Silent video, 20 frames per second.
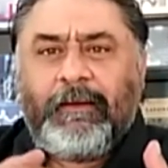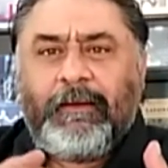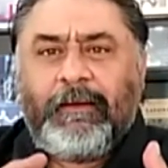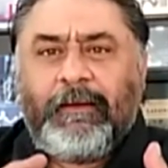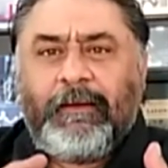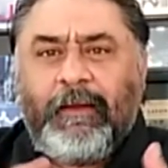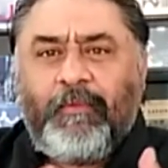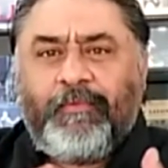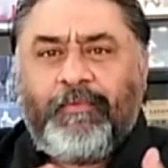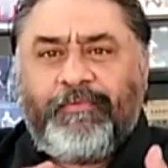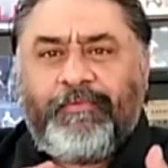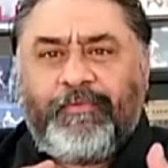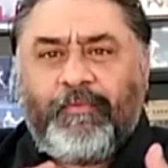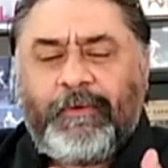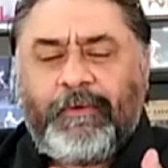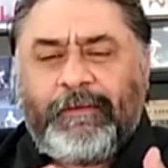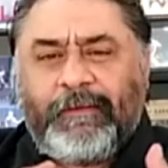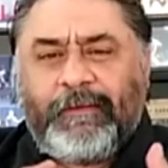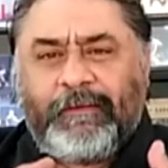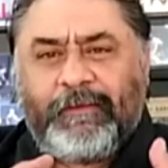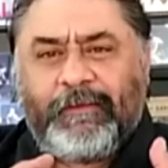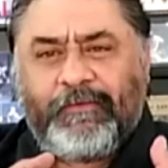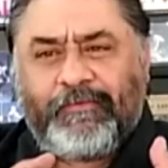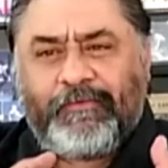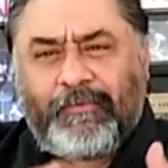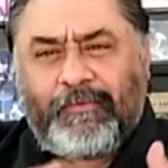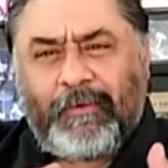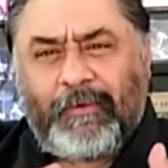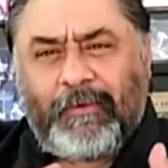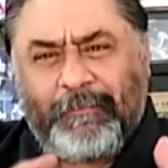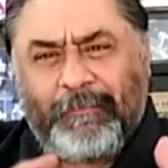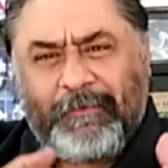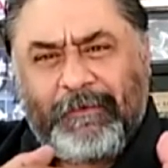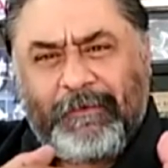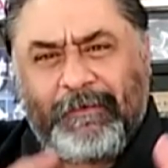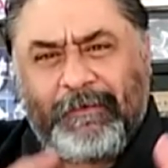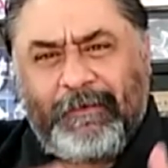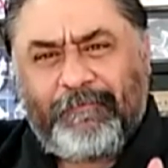He was the one that described the